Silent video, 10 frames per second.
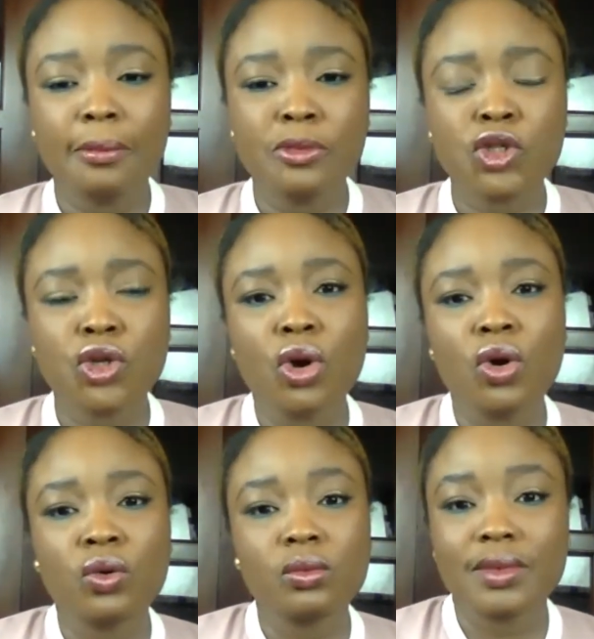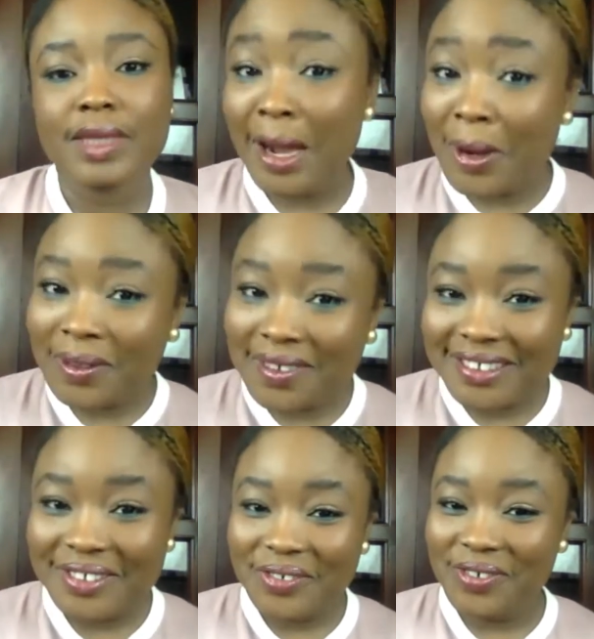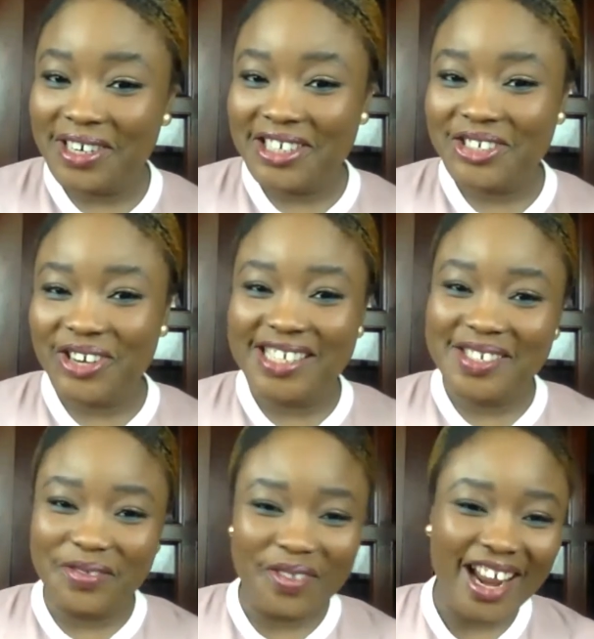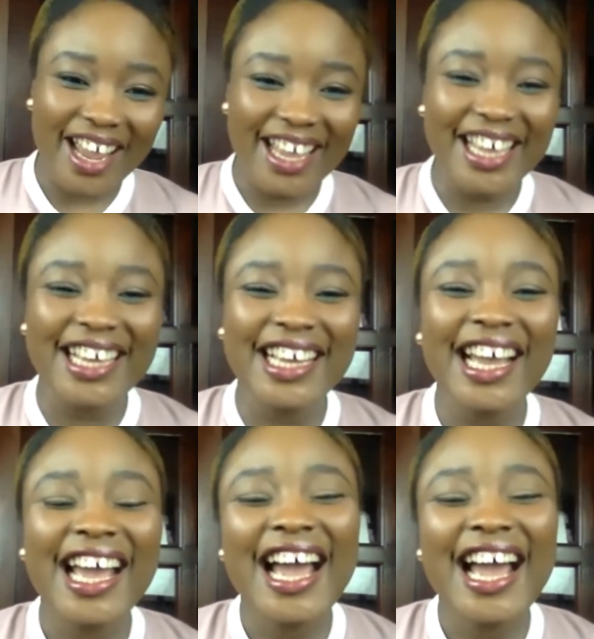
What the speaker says: So now we're trying to fry.